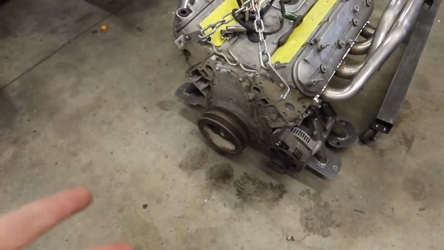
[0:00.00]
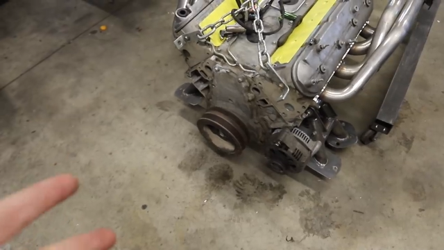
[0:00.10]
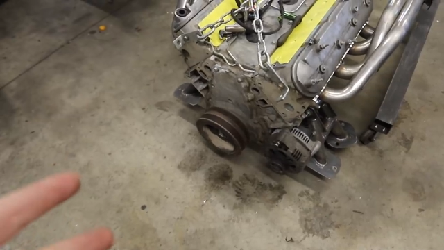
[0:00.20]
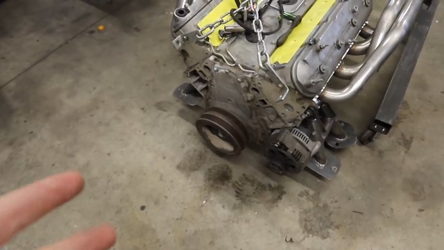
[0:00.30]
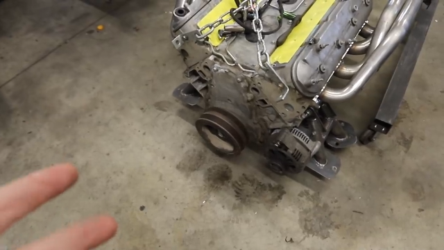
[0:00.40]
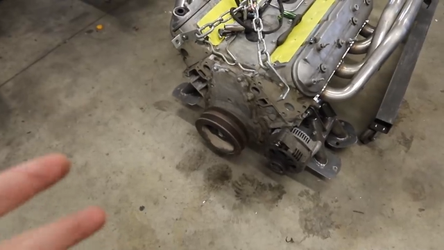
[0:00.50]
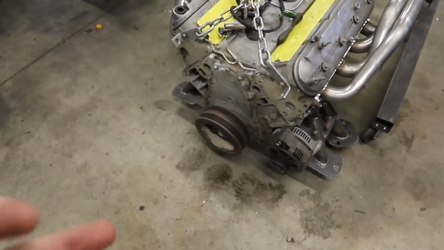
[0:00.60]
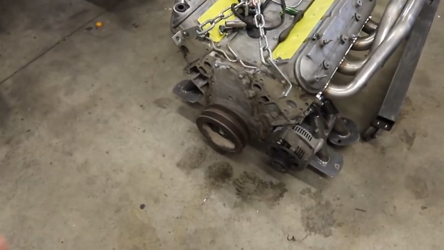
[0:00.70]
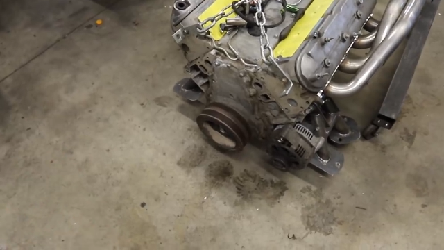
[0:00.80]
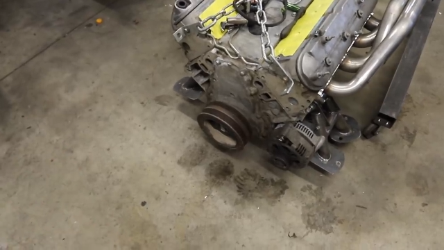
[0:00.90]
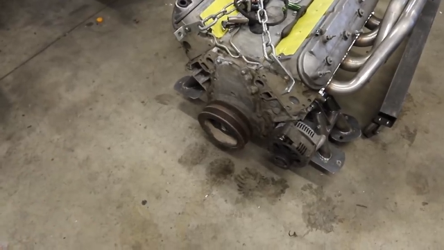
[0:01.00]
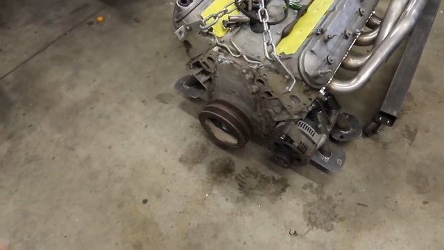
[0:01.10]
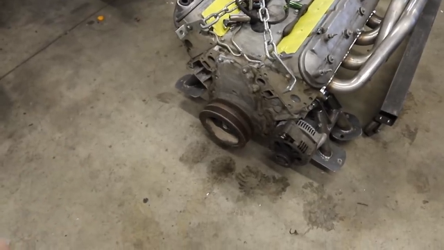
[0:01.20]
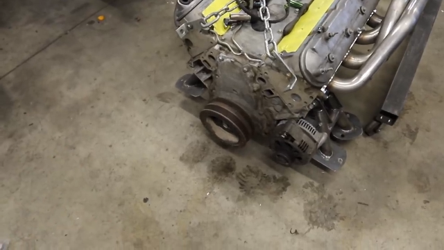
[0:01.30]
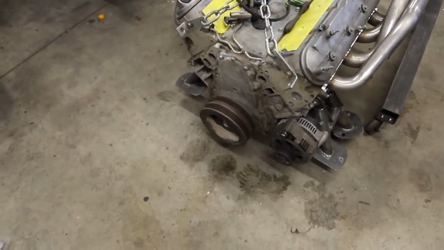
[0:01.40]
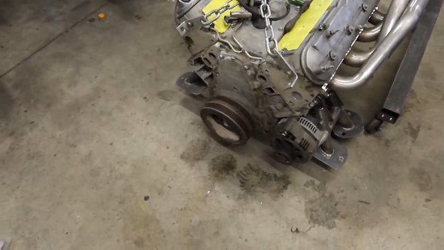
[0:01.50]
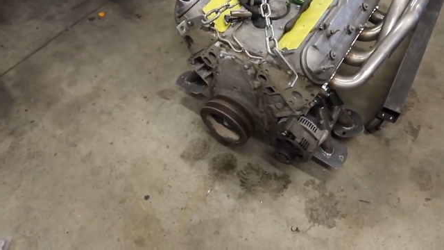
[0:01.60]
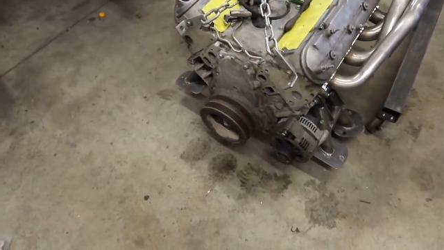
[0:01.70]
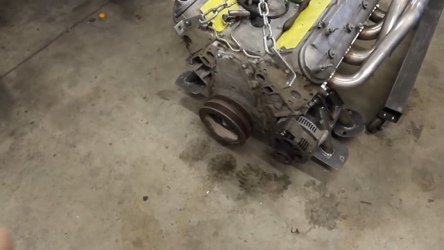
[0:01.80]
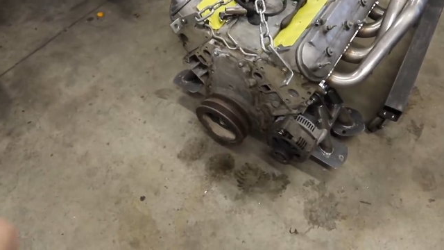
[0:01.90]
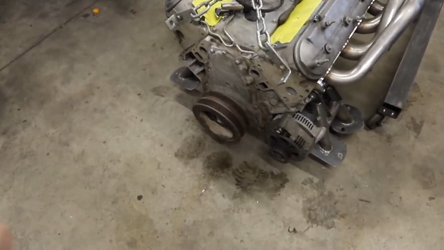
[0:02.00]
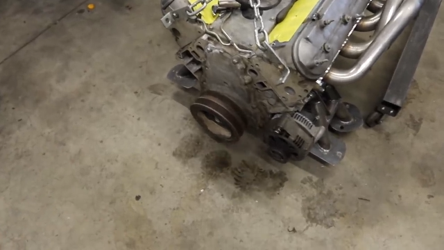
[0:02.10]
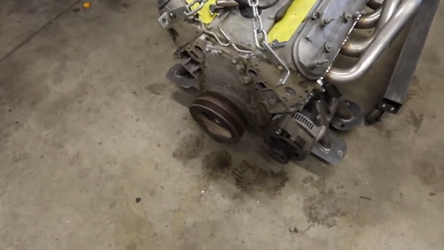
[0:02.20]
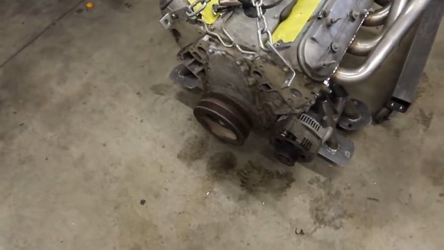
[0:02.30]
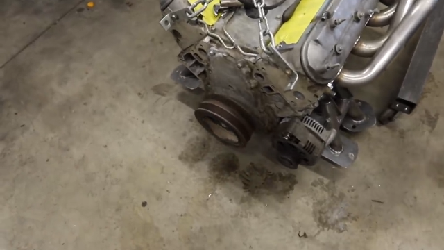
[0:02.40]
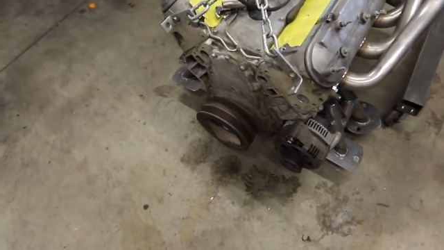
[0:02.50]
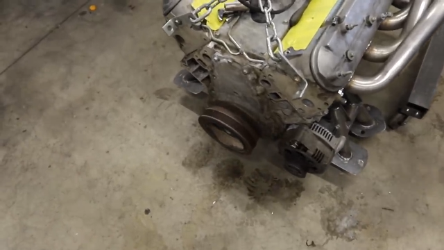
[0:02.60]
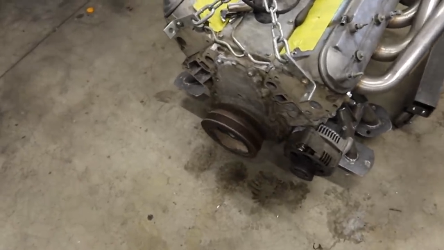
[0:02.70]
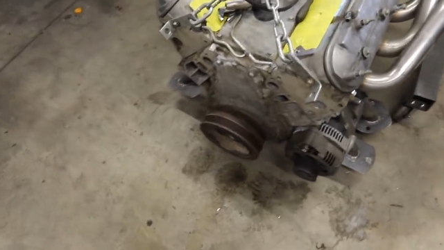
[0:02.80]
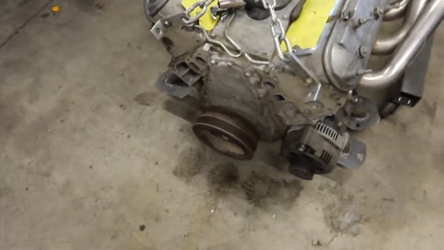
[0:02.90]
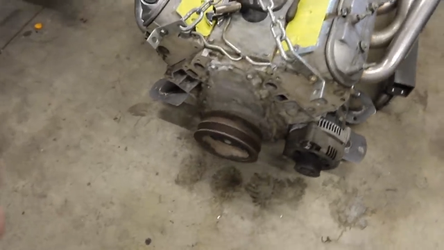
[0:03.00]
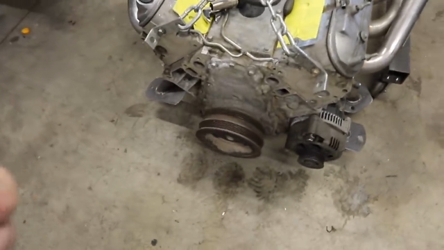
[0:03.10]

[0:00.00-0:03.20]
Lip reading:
No face is visible, so there are no lips to read.